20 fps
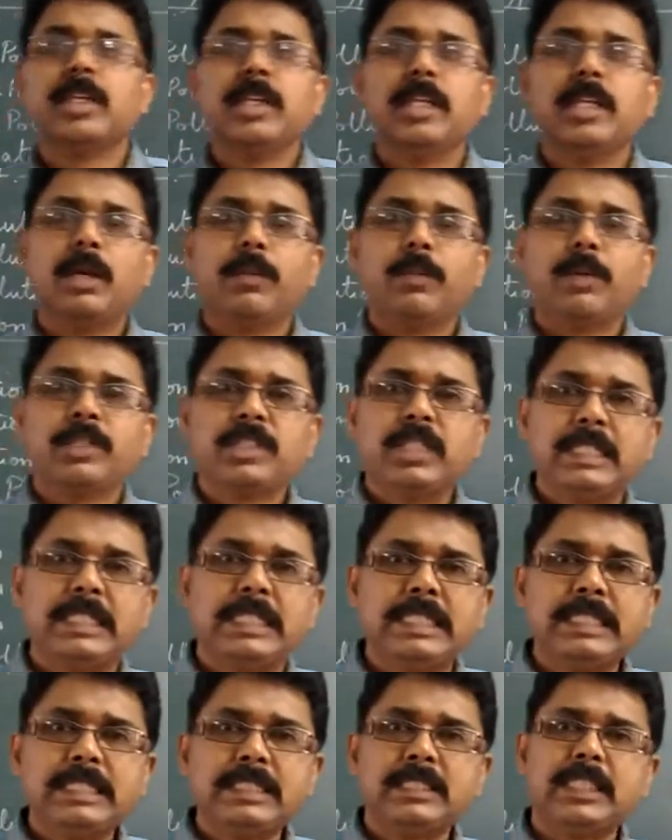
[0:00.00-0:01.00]
in our
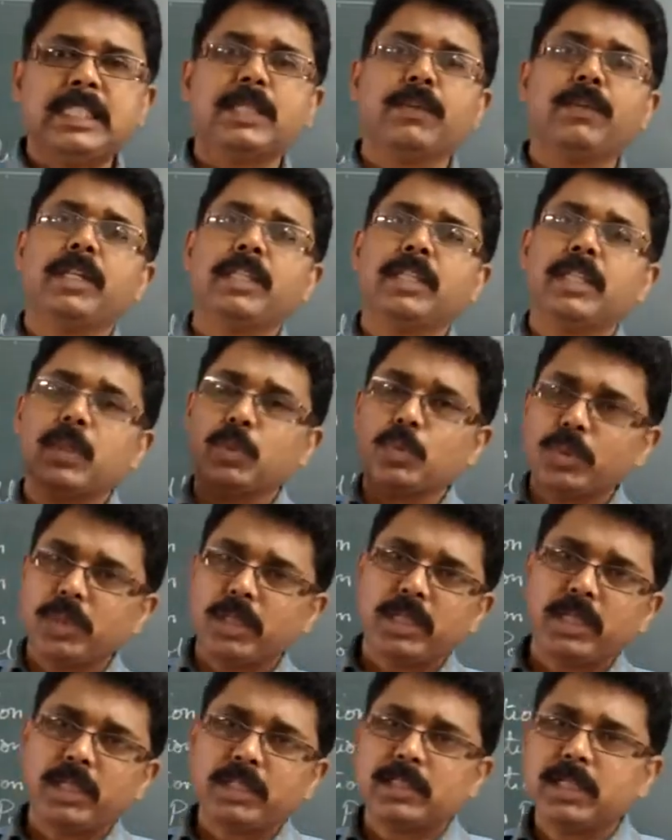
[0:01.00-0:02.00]
cities, even in the
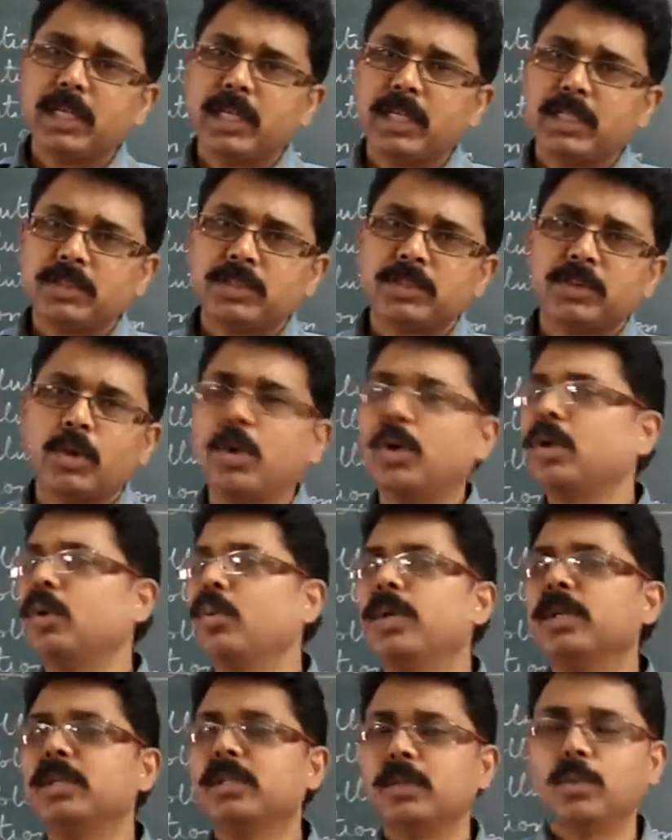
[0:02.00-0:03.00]
rural areas, all
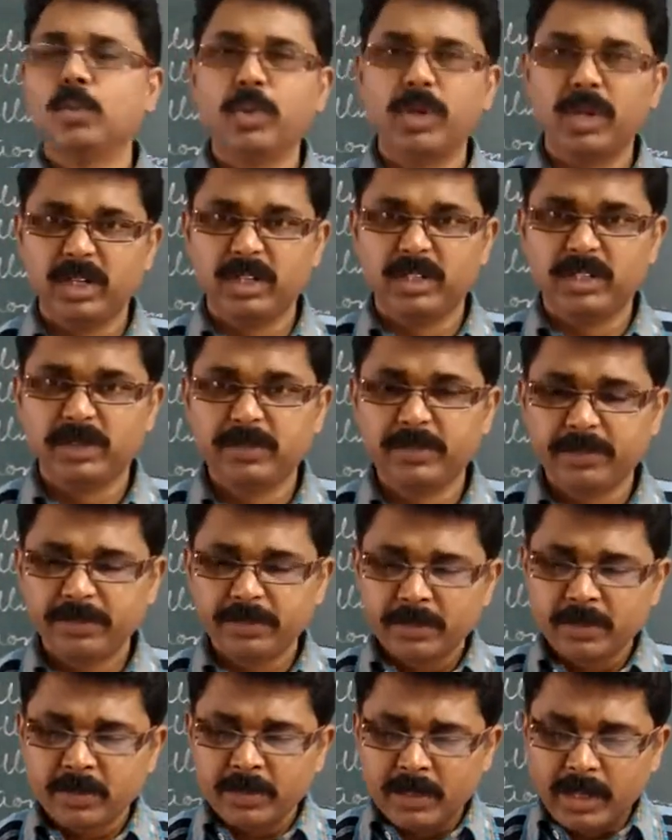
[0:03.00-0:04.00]
over the world.
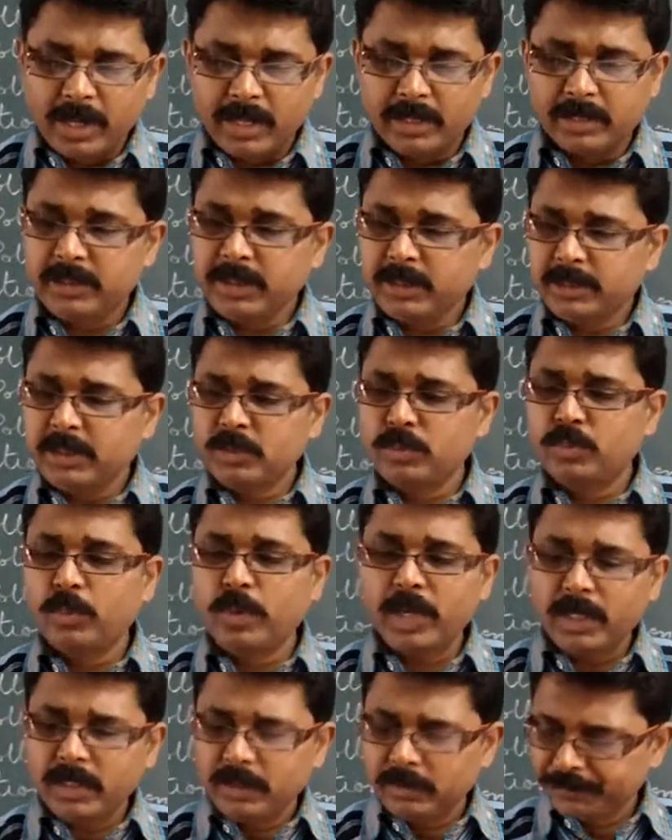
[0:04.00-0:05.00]
And this is
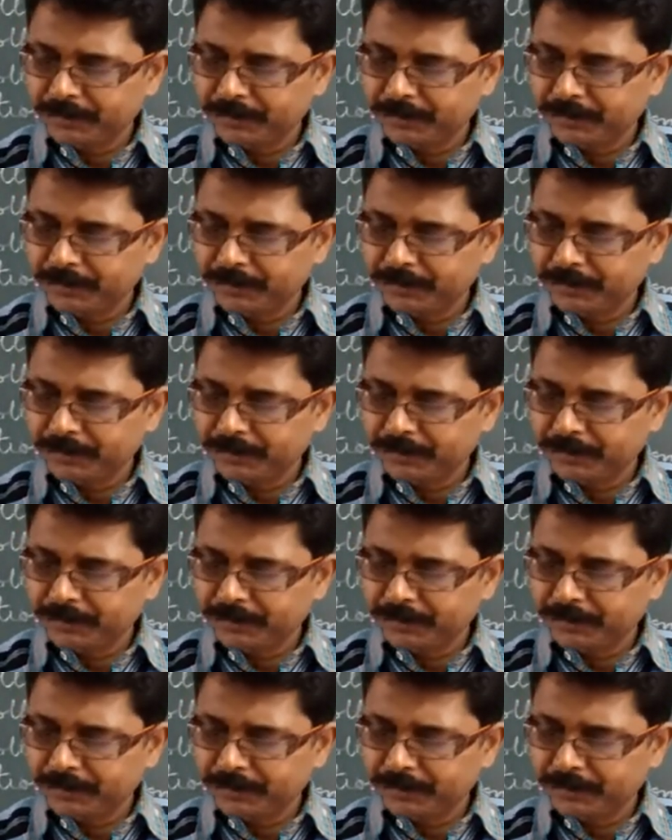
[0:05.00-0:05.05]
why